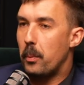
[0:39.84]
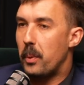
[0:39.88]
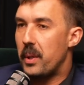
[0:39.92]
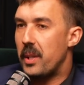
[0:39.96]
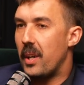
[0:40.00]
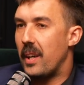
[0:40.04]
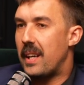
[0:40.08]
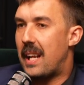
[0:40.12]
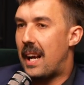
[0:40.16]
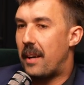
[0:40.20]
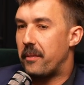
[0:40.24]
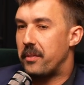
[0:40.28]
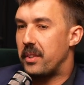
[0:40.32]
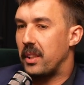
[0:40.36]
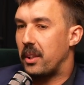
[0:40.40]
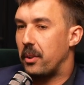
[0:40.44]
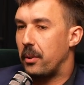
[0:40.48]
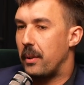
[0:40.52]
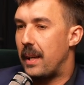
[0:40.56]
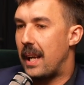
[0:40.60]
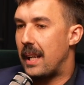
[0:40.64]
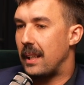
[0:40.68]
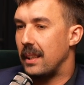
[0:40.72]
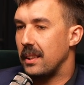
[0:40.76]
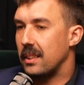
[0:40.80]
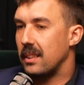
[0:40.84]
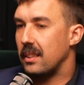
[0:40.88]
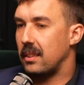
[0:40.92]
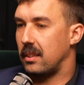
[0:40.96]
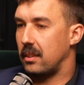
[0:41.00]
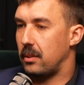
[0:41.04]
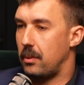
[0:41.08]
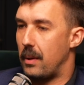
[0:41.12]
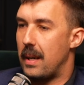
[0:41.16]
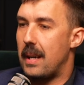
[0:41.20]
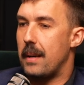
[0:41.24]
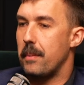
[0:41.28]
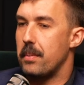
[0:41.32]
We don't have to create a
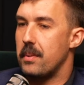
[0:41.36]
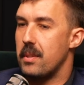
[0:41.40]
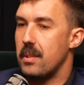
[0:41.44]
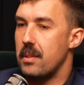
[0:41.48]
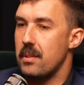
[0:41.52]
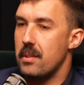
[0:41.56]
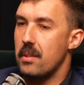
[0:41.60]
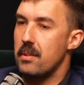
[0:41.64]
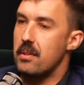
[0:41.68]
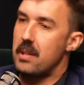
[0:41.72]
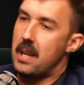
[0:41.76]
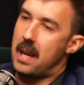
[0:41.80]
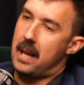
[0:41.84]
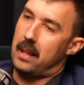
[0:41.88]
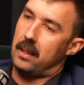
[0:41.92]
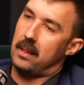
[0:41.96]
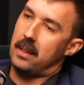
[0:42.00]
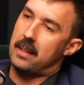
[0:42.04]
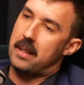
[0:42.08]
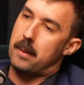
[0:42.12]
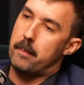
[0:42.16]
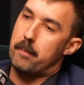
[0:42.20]
script to tell an